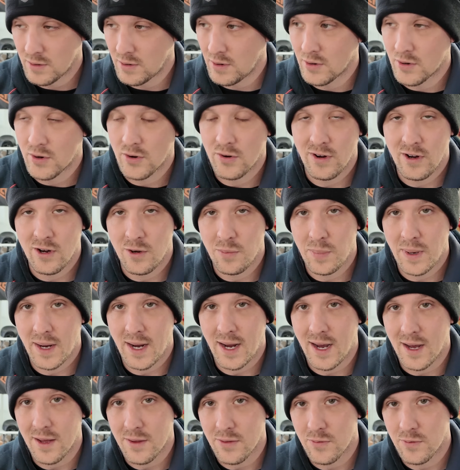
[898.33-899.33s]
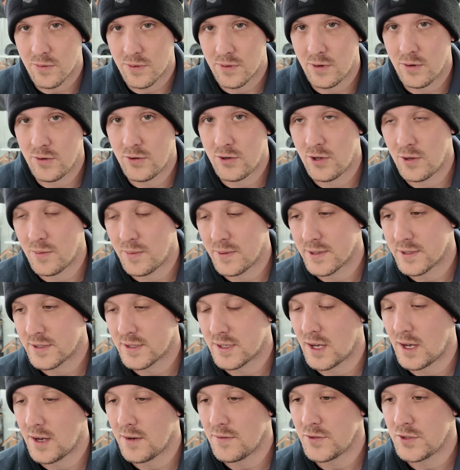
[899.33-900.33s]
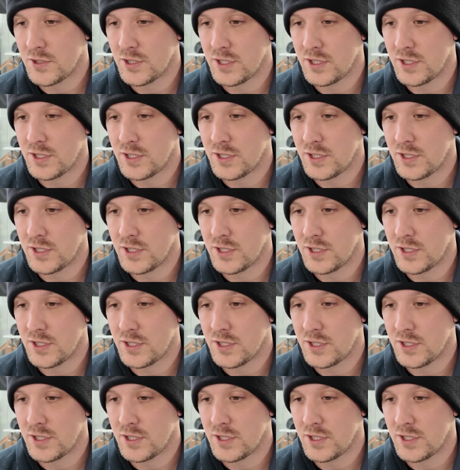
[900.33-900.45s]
her career path with YouTube and stuff,